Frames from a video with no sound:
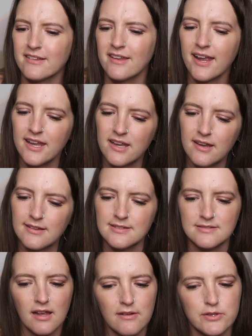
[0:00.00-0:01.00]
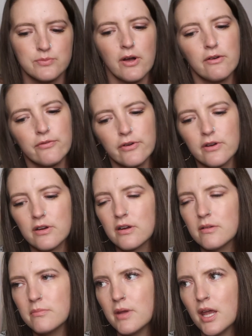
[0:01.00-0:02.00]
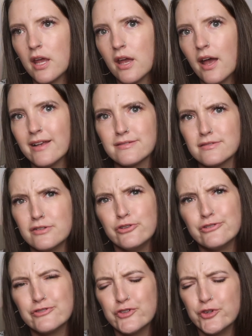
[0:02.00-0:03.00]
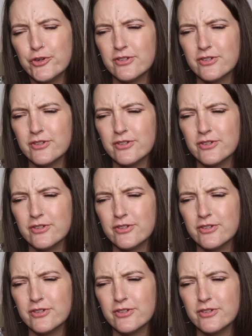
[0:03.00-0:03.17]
Nike doesn't sell as well for me as it used to,